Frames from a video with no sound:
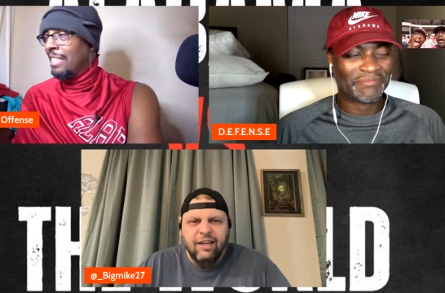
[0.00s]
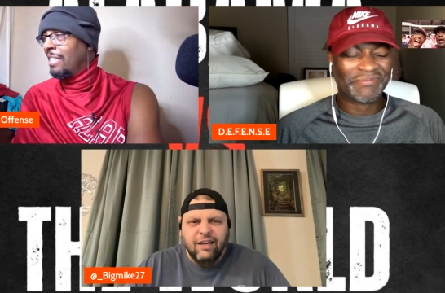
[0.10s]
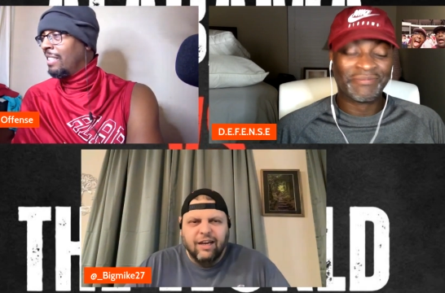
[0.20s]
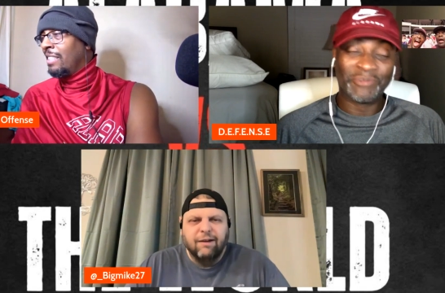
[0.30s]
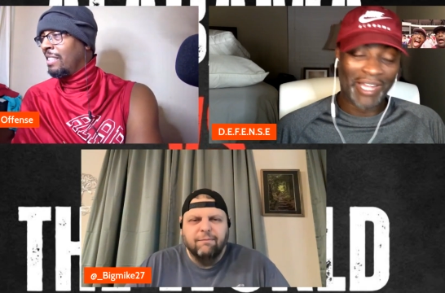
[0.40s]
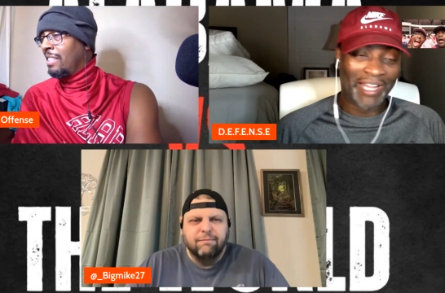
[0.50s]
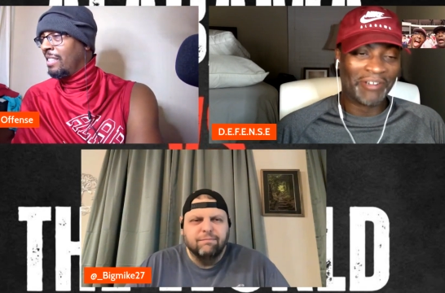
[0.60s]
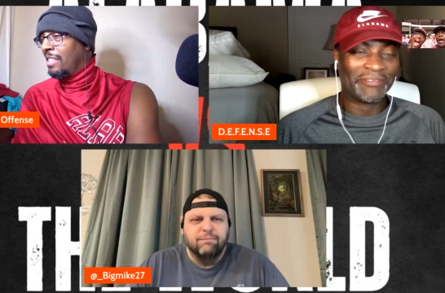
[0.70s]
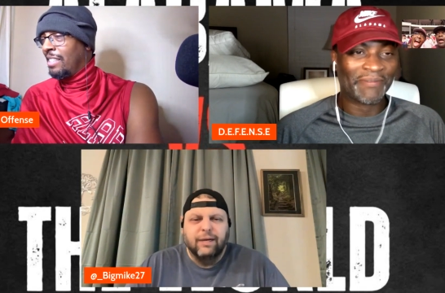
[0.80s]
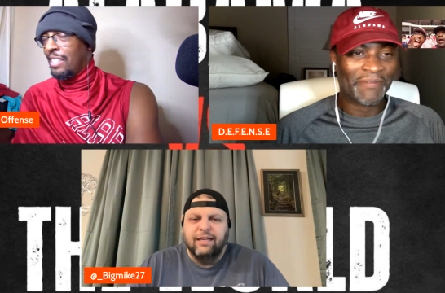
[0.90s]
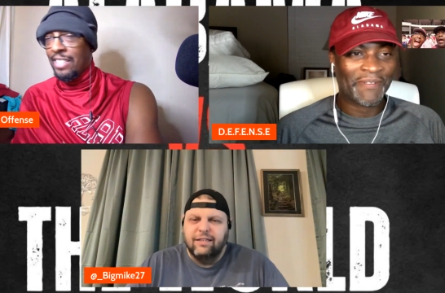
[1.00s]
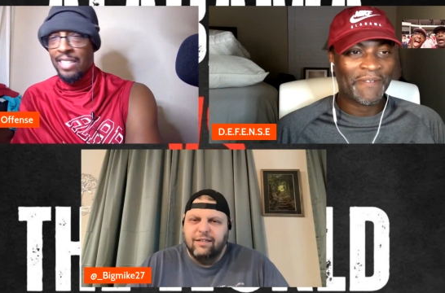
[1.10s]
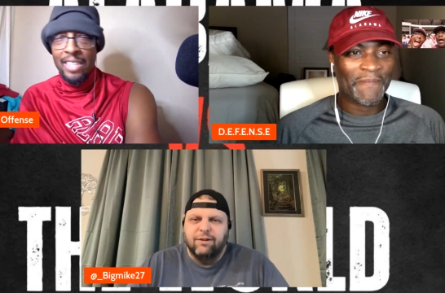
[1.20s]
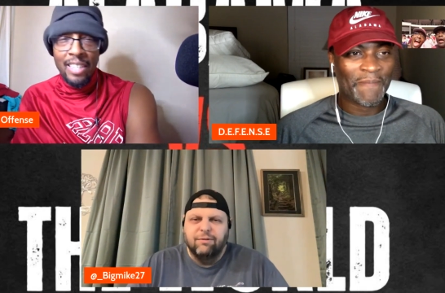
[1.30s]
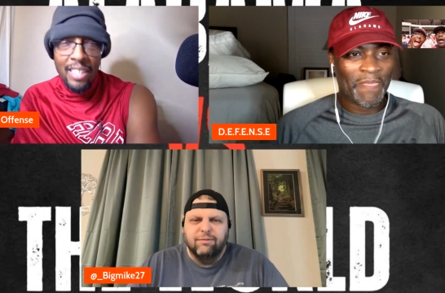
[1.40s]
Speaker 1: Um, wow. But
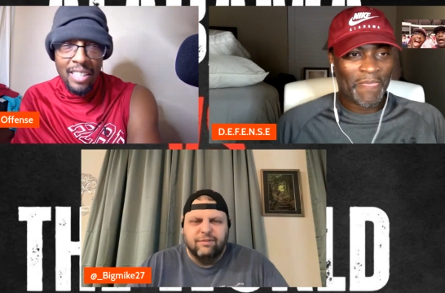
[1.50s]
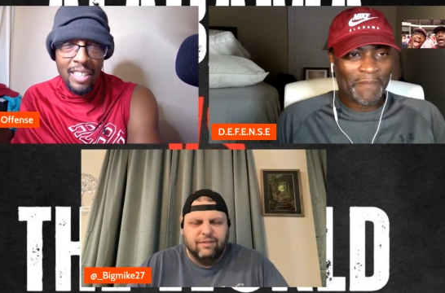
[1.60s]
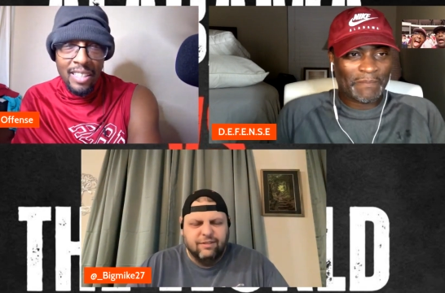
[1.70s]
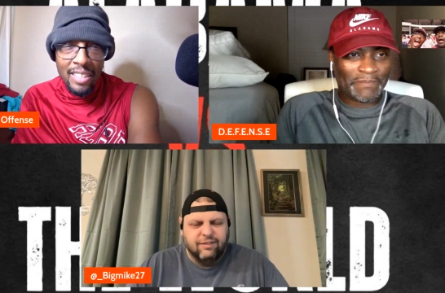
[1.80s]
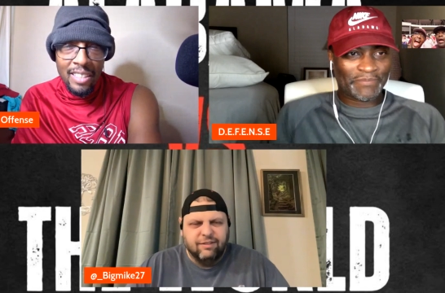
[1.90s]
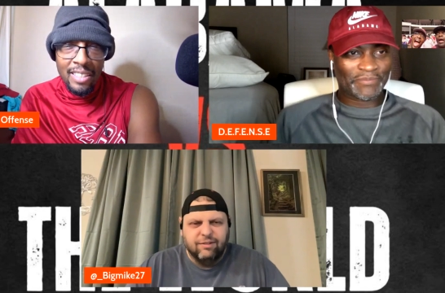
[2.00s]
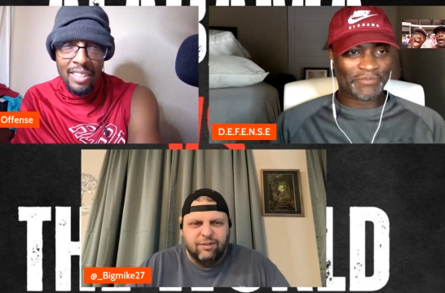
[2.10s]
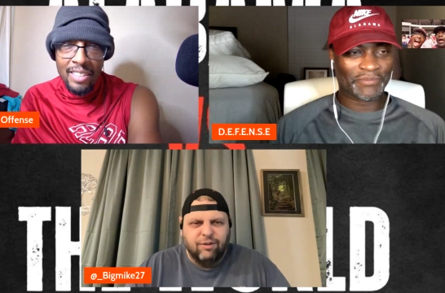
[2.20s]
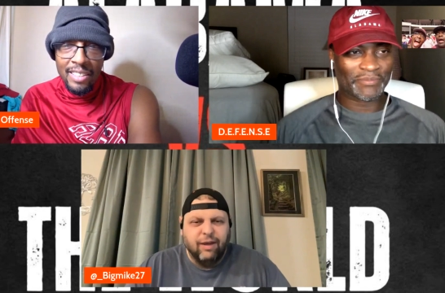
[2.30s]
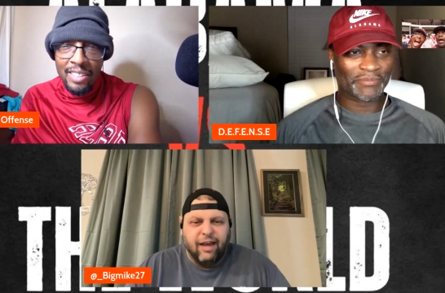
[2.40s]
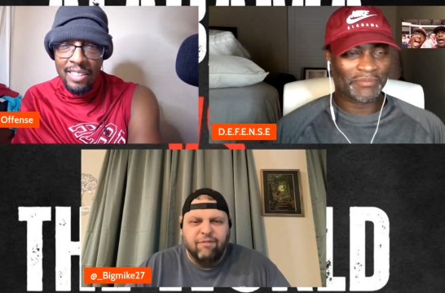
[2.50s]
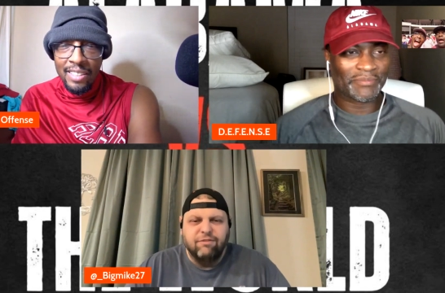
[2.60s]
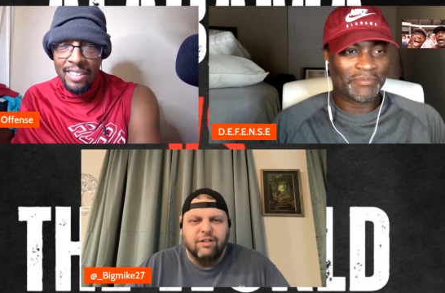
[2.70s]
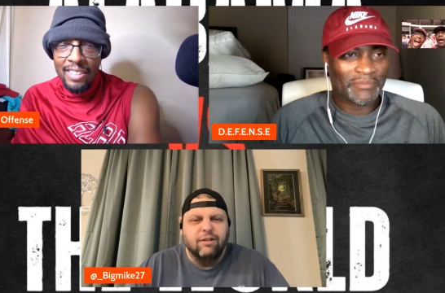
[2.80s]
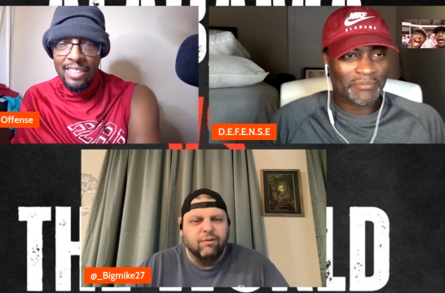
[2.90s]
you know, you have
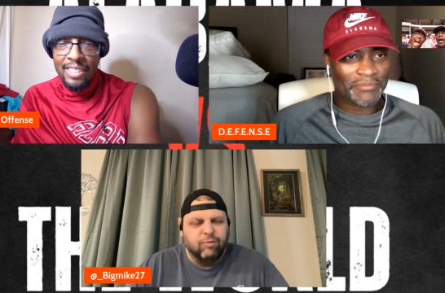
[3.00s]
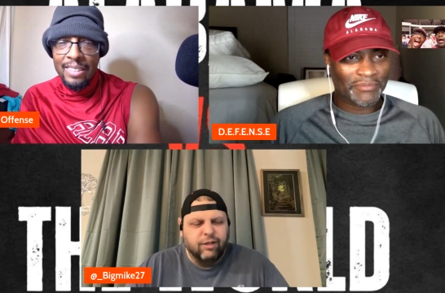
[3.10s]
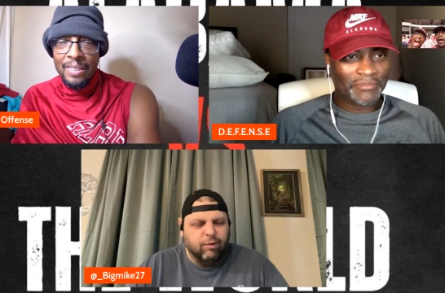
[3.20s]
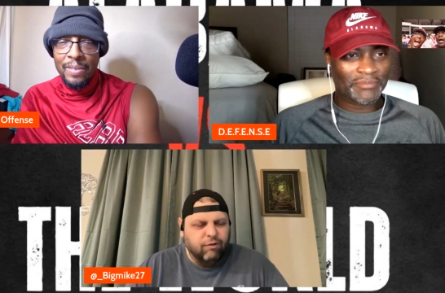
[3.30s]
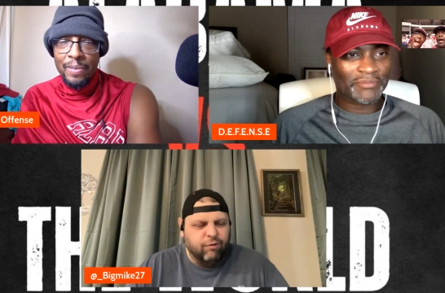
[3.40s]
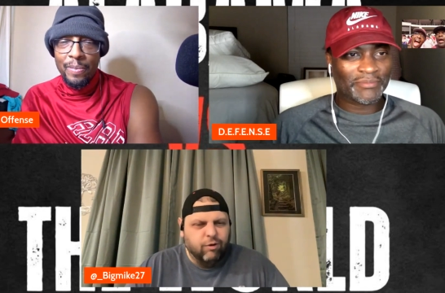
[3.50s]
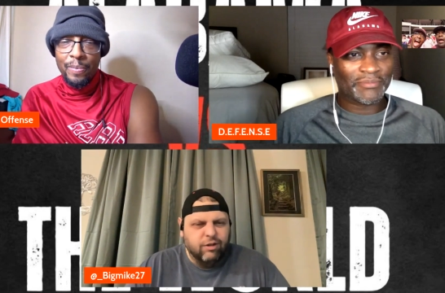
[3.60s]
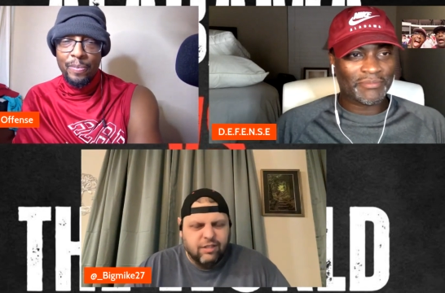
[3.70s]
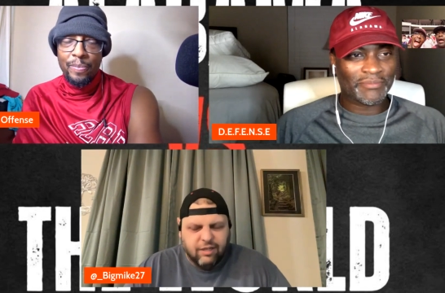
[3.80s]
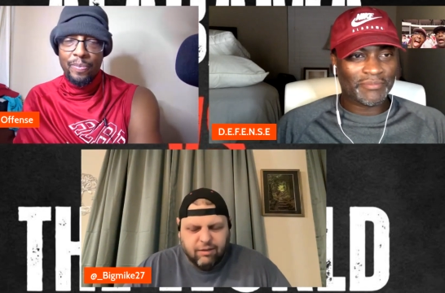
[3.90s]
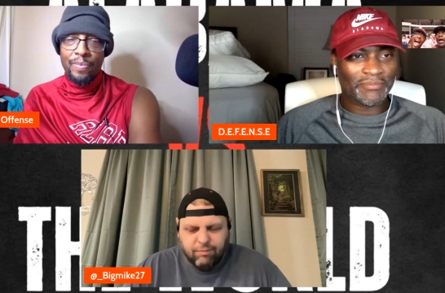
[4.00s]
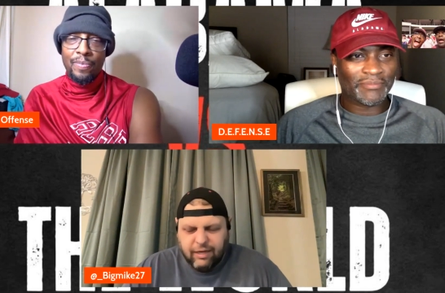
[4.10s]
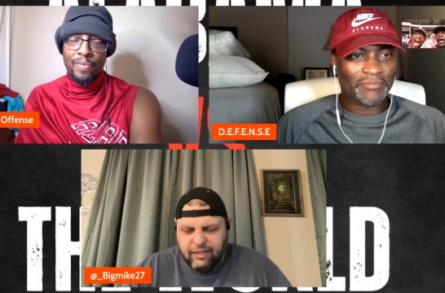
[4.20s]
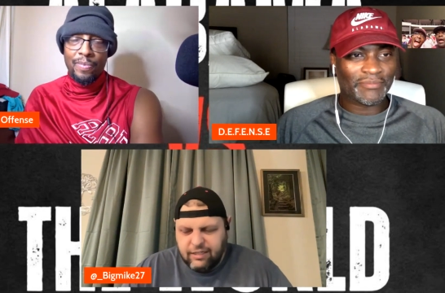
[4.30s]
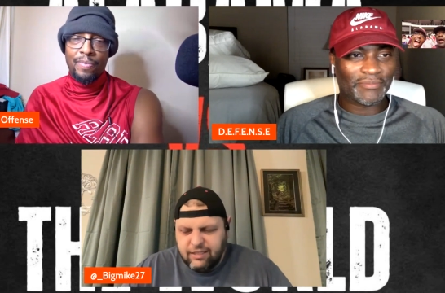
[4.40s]
done it really well for us. Um,
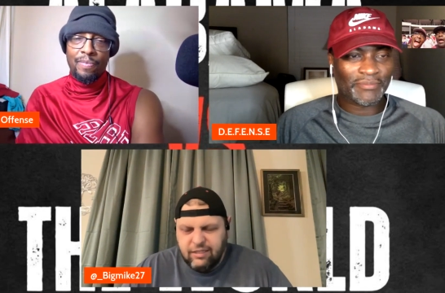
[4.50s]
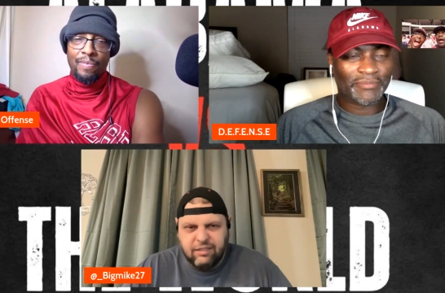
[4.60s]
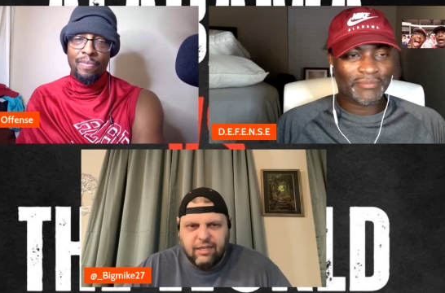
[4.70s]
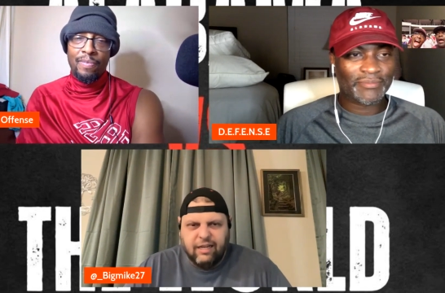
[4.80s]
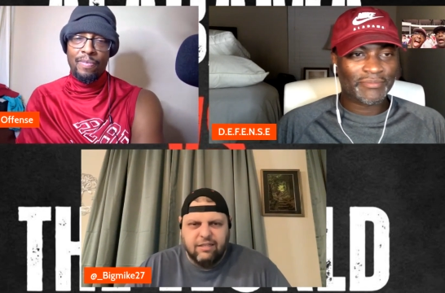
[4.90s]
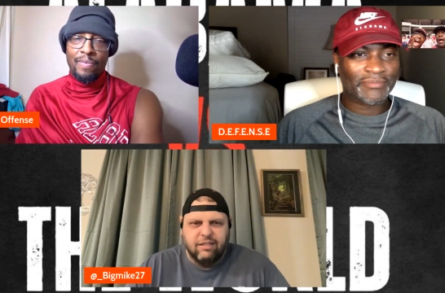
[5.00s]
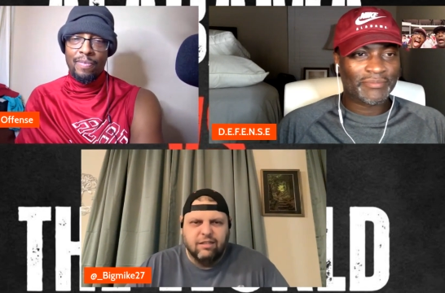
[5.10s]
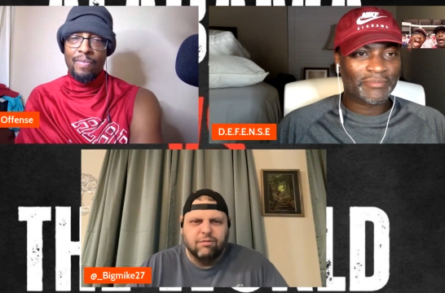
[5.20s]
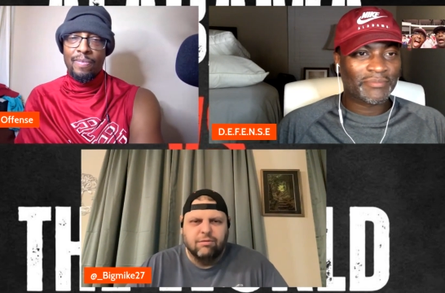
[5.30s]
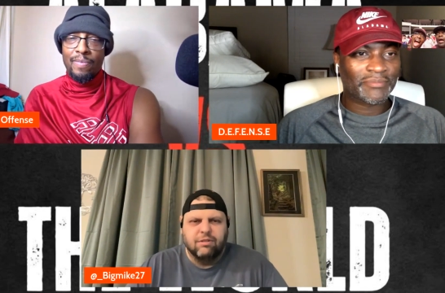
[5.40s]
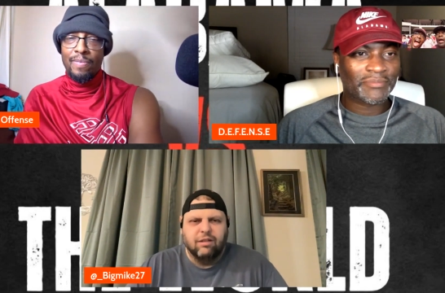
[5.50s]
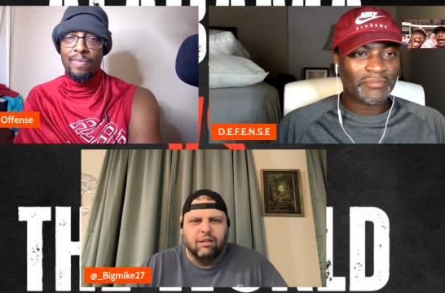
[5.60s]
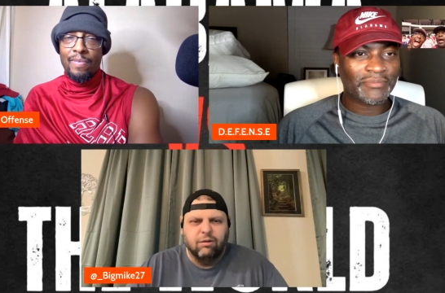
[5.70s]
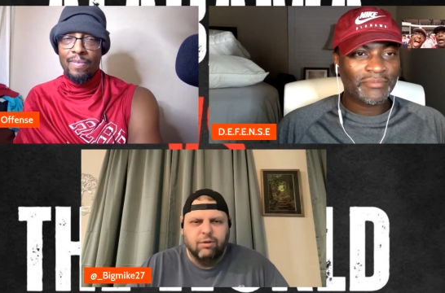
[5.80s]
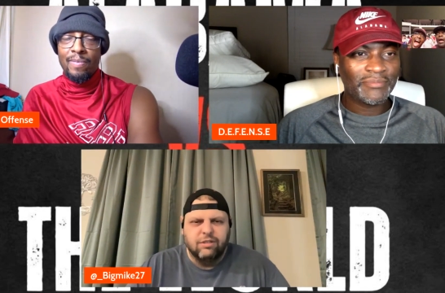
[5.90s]
I did see stats that this was the
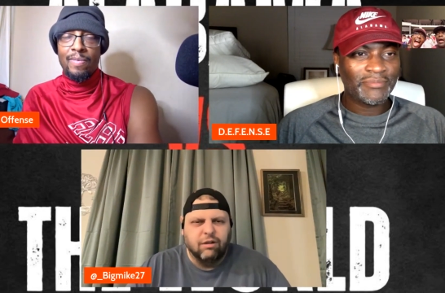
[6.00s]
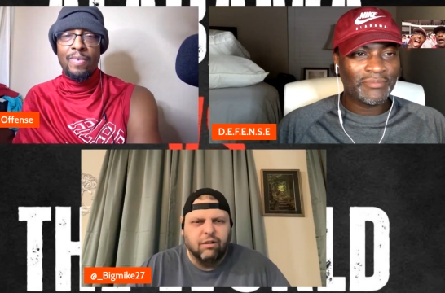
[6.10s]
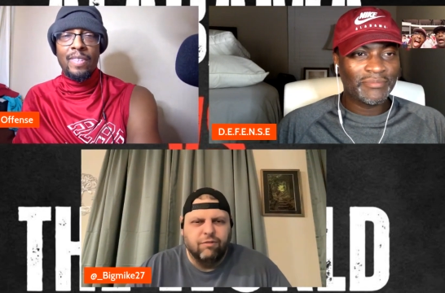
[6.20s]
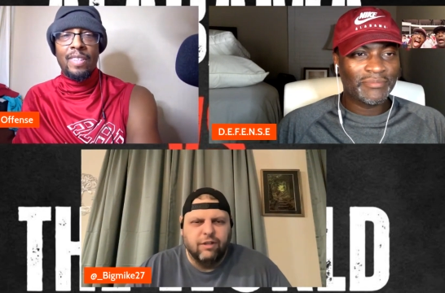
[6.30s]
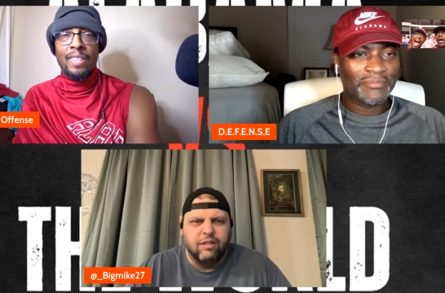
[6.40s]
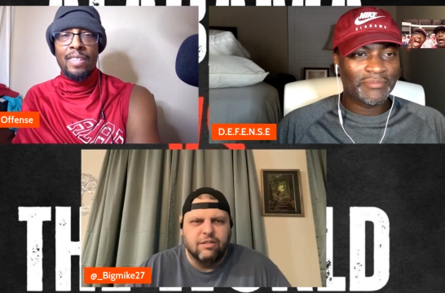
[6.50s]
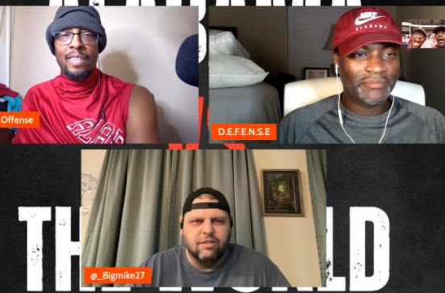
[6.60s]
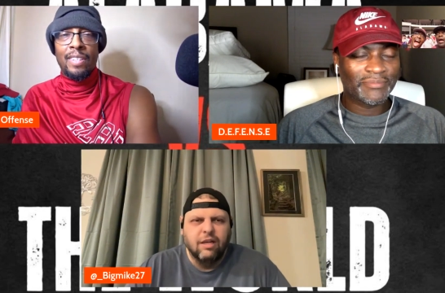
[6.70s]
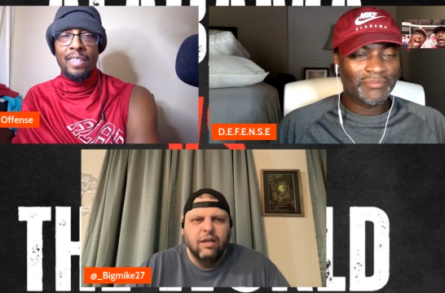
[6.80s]
lowest offense